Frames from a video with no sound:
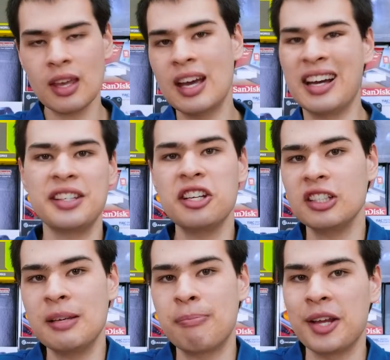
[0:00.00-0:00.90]
uh,
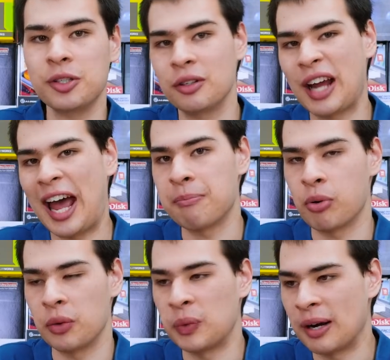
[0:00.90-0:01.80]
essentially based on
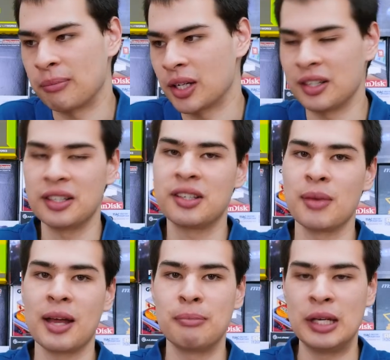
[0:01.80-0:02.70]
8.1, but I did some
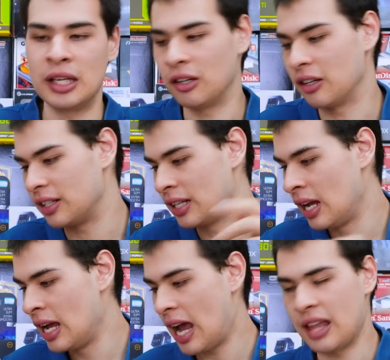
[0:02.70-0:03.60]
adminning on it
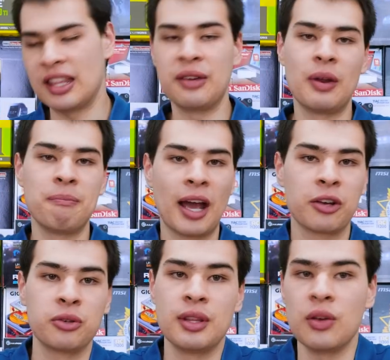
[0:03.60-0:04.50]
and then went
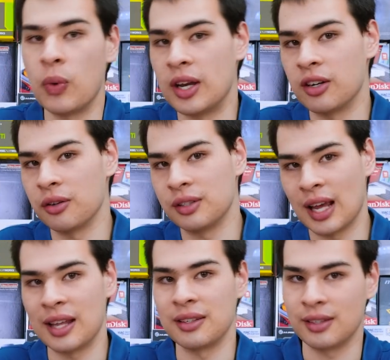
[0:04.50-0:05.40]
back to the Windows
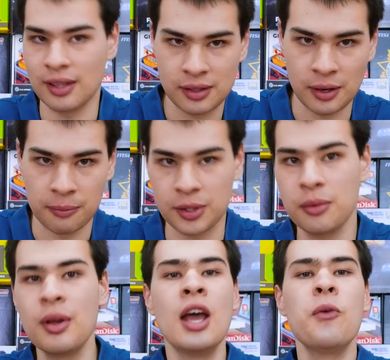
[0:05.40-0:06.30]
10 system.
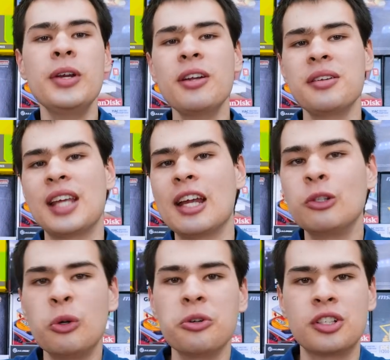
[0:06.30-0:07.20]
So Windows
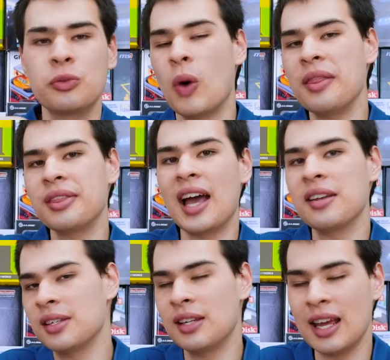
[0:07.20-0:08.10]
10 launched
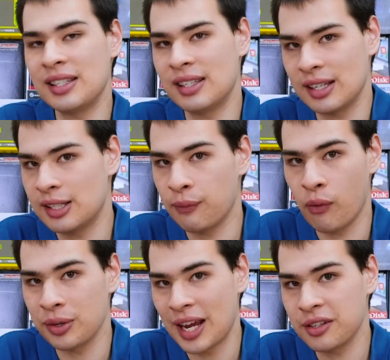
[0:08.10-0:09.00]

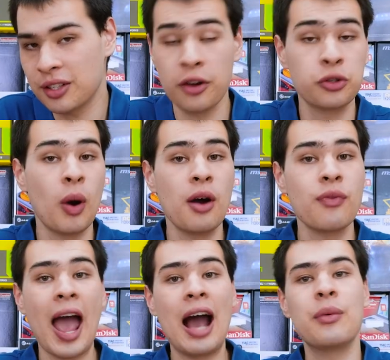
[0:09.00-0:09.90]
1064 days ago, 12
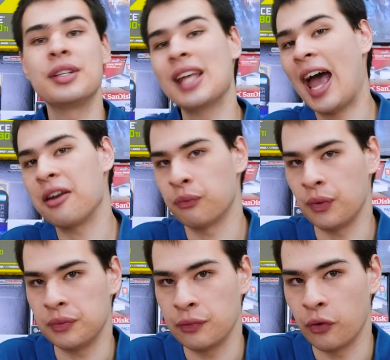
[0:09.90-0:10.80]
hours and
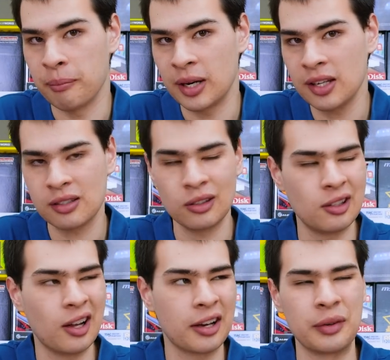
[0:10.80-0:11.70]
54 minutes, not
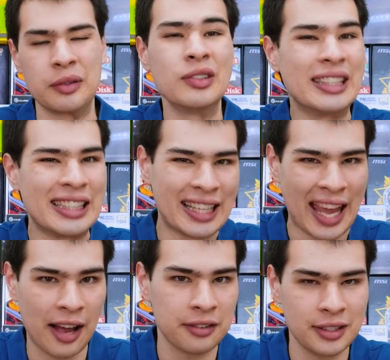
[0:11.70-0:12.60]
like we're really
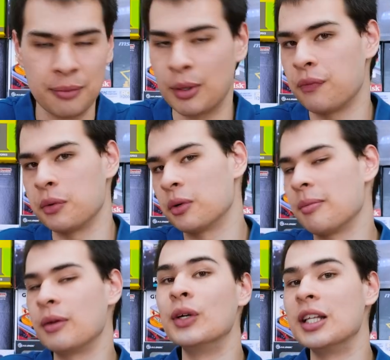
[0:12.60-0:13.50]
counting, but if you want to
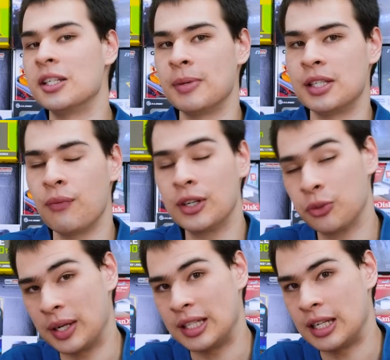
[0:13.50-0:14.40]
be really specific,
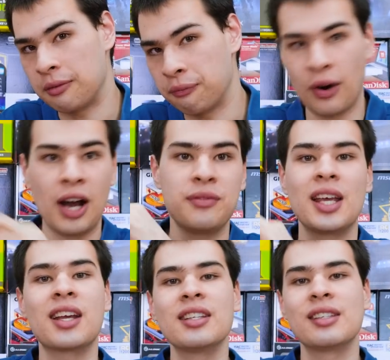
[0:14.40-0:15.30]
25
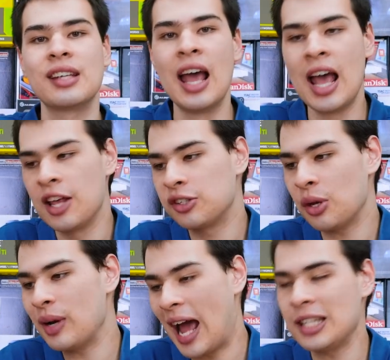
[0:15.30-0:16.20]
seconds.
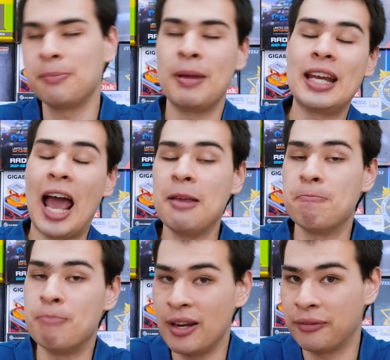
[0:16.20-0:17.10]
So it has been a
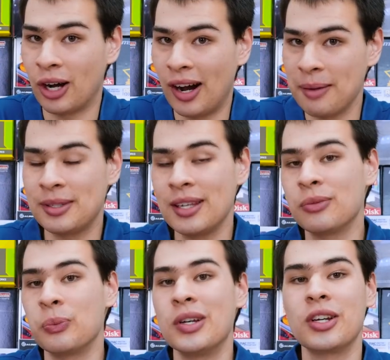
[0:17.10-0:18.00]
bit of time
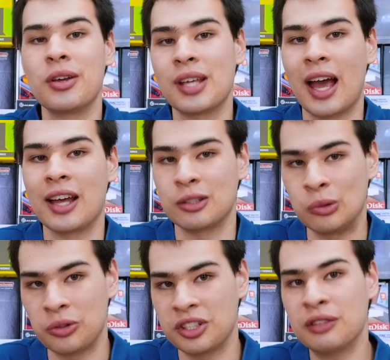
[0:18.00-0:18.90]
since Windows has
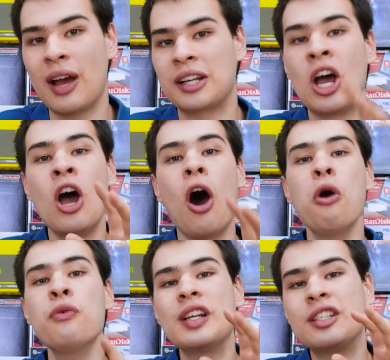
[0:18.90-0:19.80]
launched. In fact,
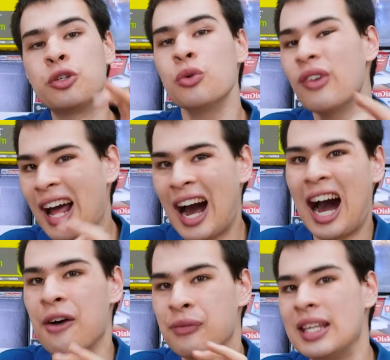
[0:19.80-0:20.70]
over two and a
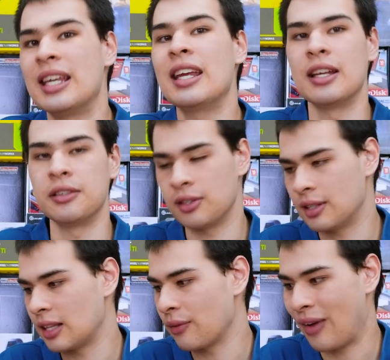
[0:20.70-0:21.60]
half years
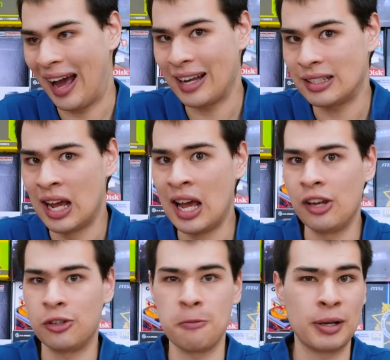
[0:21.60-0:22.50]
that they've had
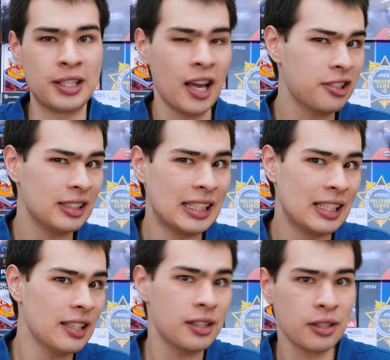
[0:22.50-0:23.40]
to potentially
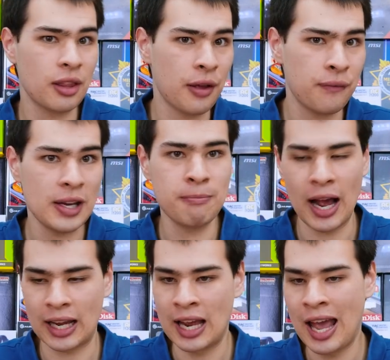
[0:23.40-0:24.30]
listen to their feedback